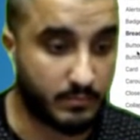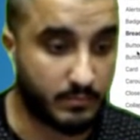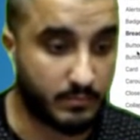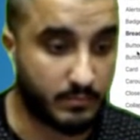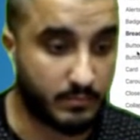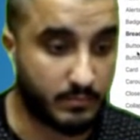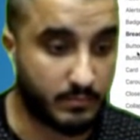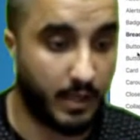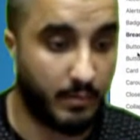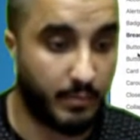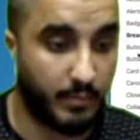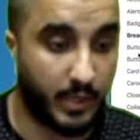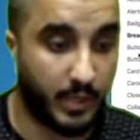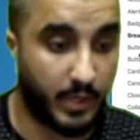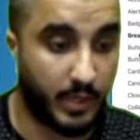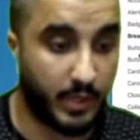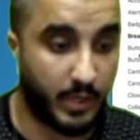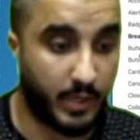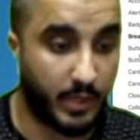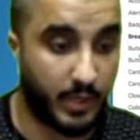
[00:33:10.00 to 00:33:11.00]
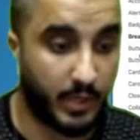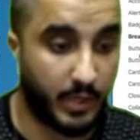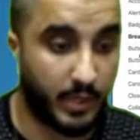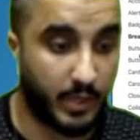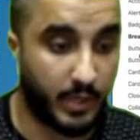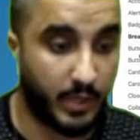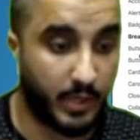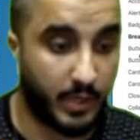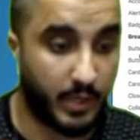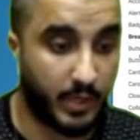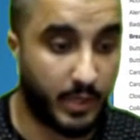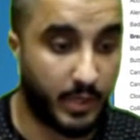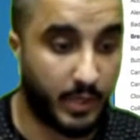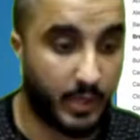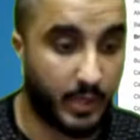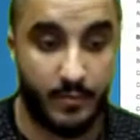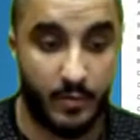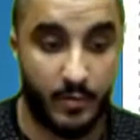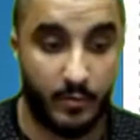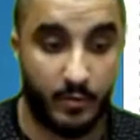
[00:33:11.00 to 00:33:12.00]
Buttons group, this is
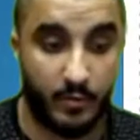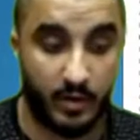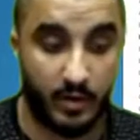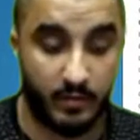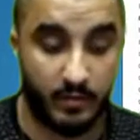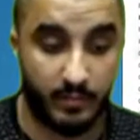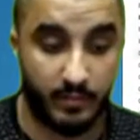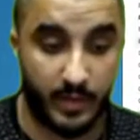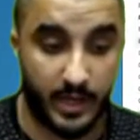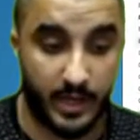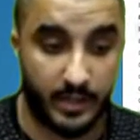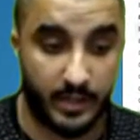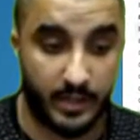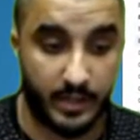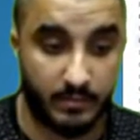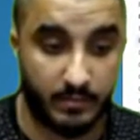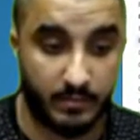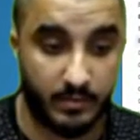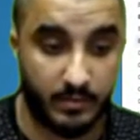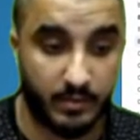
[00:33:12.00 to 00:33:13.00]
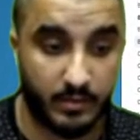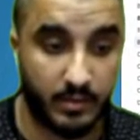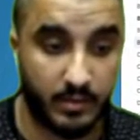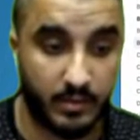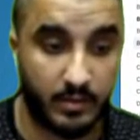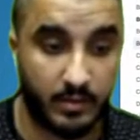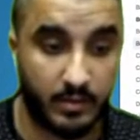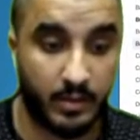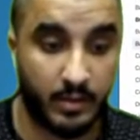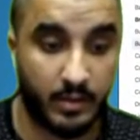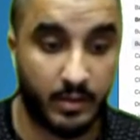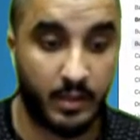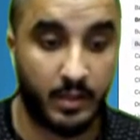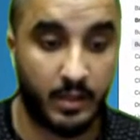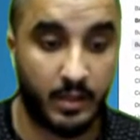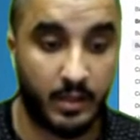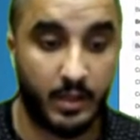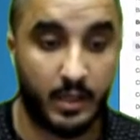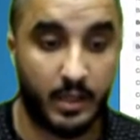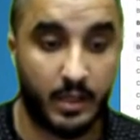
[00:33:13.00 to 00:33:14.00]
another favorite one of mine.
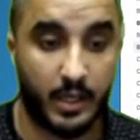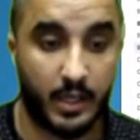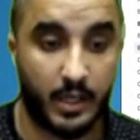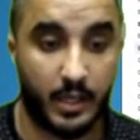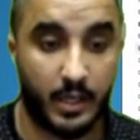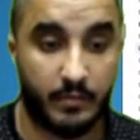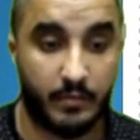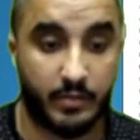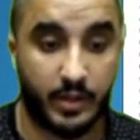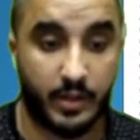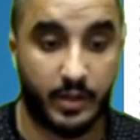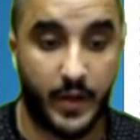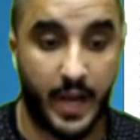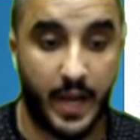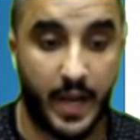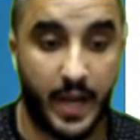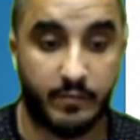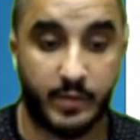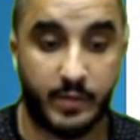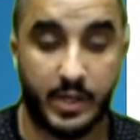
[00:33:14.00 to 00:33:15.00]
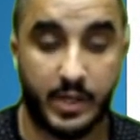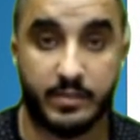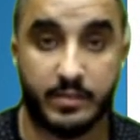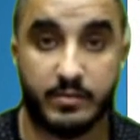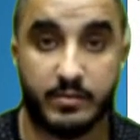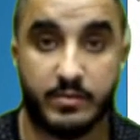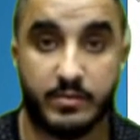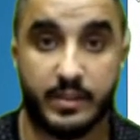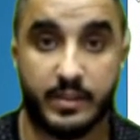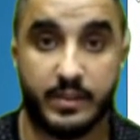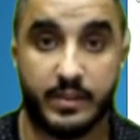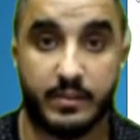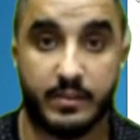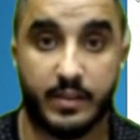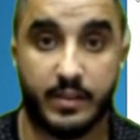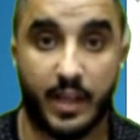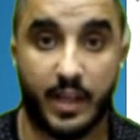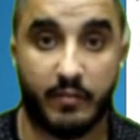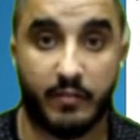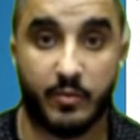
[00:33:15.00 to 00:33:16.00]
If you have buttons and
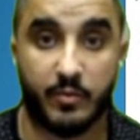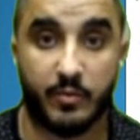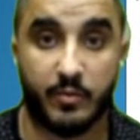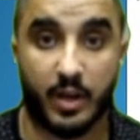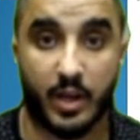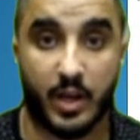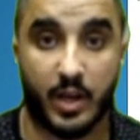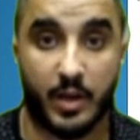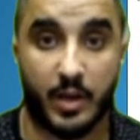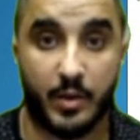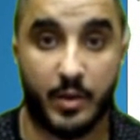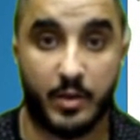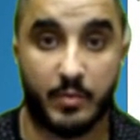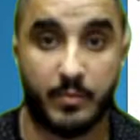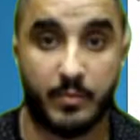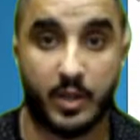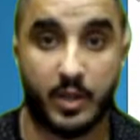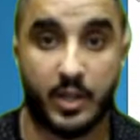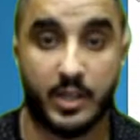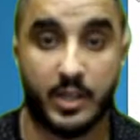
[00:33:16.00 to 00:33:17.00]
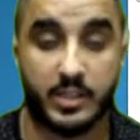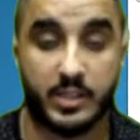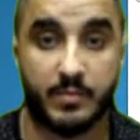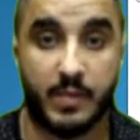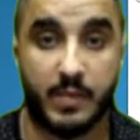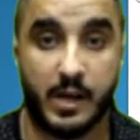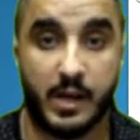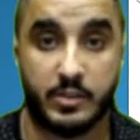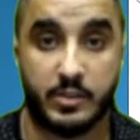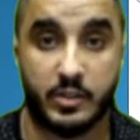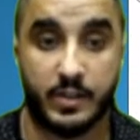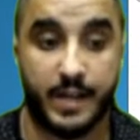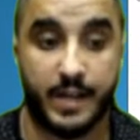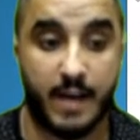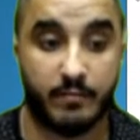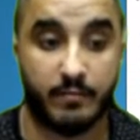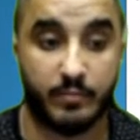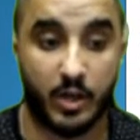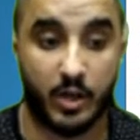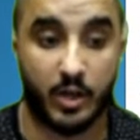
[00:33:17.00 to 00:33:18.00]
like if you want to customize your
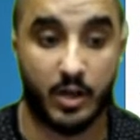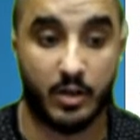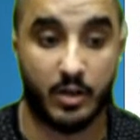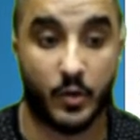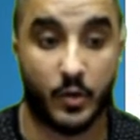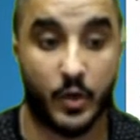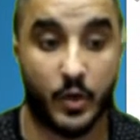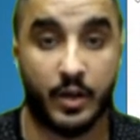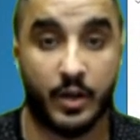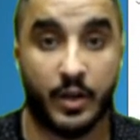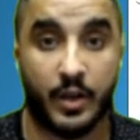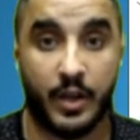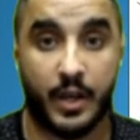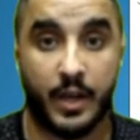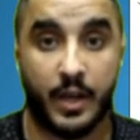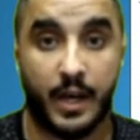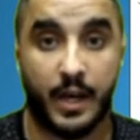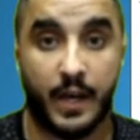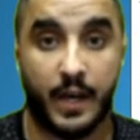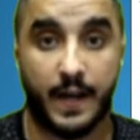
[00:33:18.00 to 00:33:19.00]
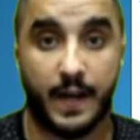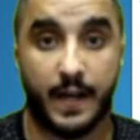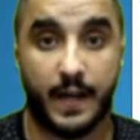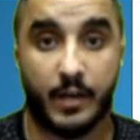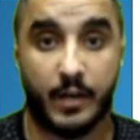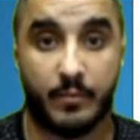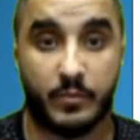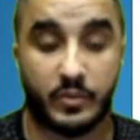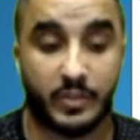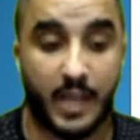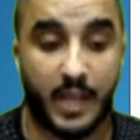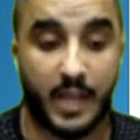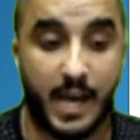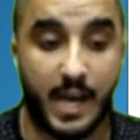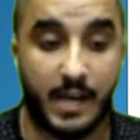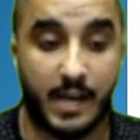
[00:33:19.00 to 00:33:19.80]
navbar or just have,